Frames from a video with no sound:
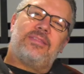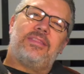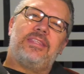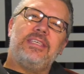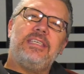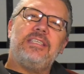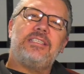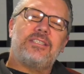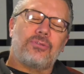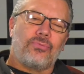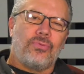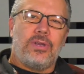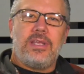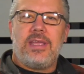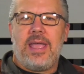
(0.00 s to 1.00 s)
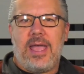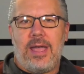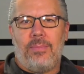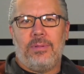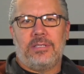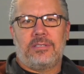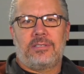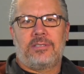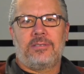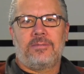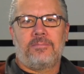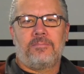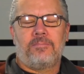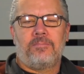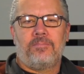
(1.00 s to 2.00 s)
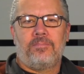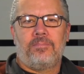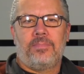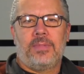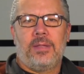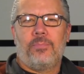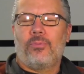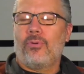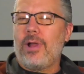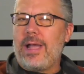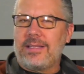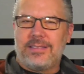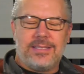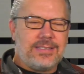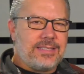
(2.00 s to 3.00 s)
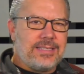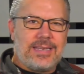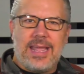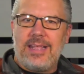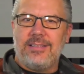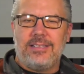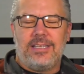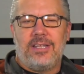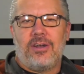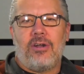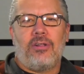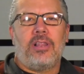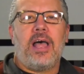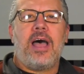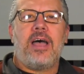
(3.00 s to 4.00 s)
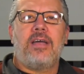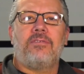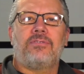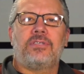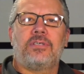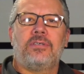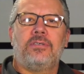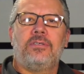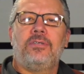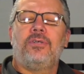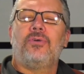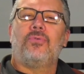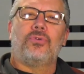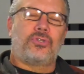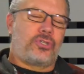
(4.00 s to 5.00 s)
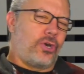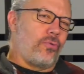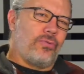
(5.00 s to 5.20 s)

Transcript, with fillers: these three habits, practiced daily in our lives, will show